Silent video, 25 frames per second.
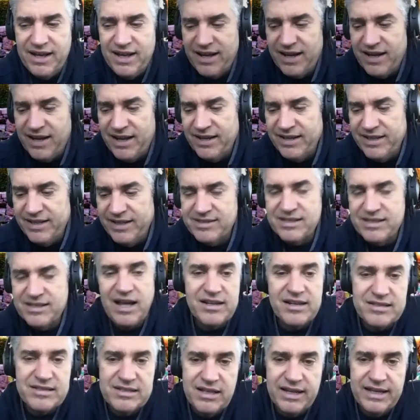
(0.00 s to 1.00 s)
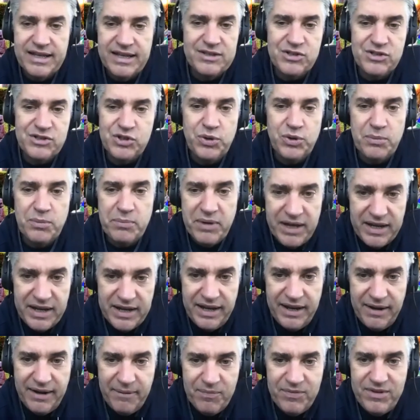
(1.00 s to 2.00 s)
He's not as lucky as you and
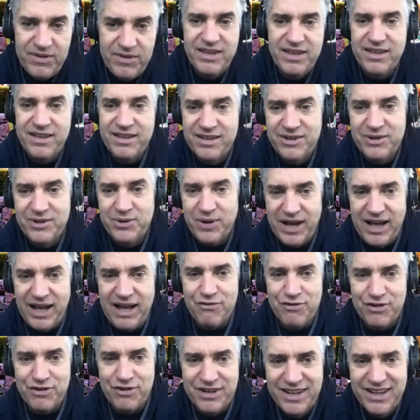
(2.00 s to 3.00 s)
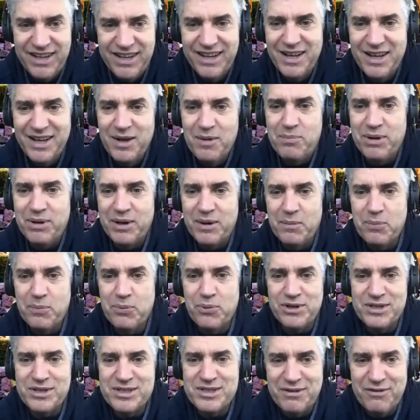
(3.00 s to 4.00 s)
me, who haven't been in
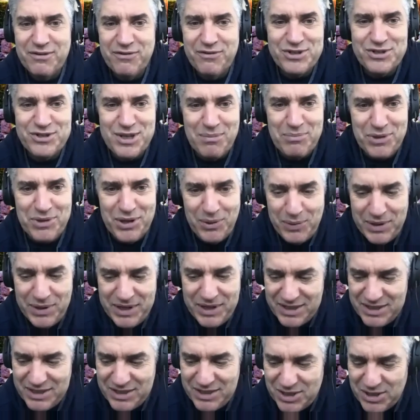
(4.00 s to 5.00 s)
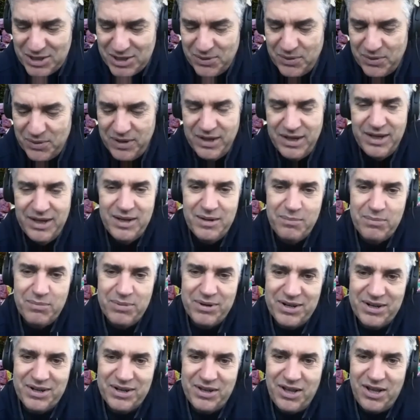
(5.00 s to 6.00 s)
prison for something we didn't do. But
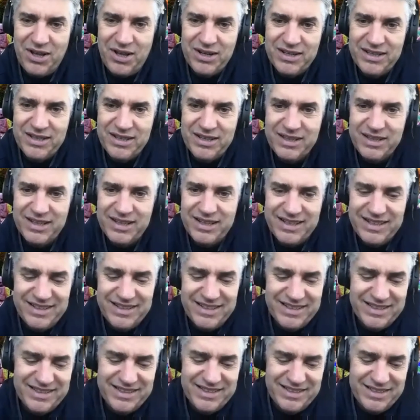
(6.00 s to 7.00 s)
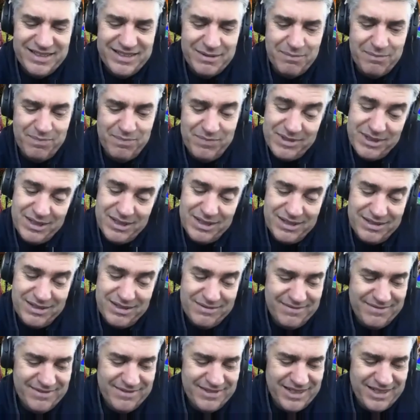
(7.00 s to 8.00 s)
along in
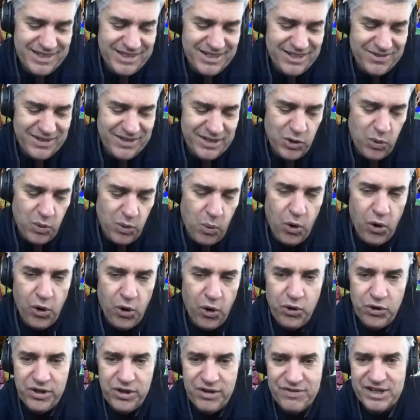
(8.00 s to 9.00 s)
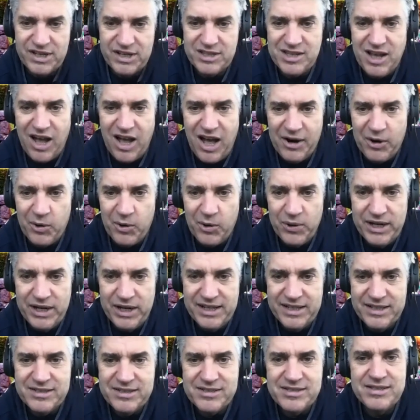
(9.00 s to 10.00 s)
the world of
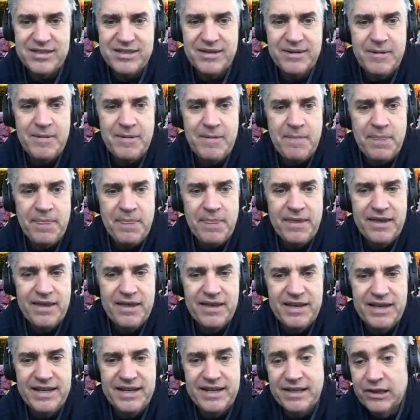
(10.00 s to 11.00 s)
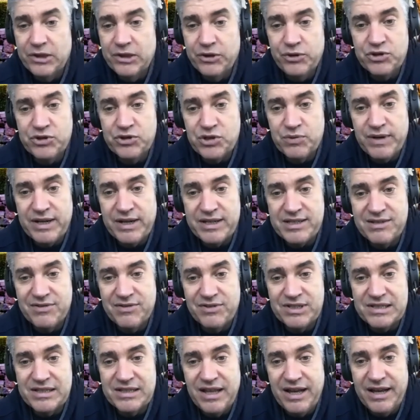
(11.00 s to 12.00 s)
exonerees, he didn't lose the rest of
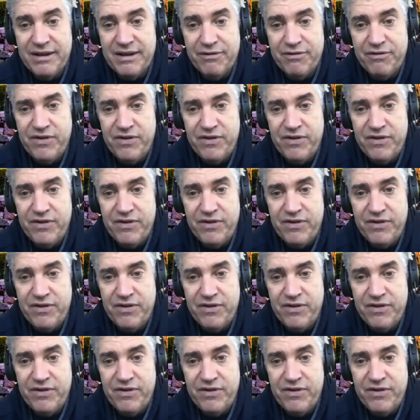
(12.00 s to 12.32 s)
his life.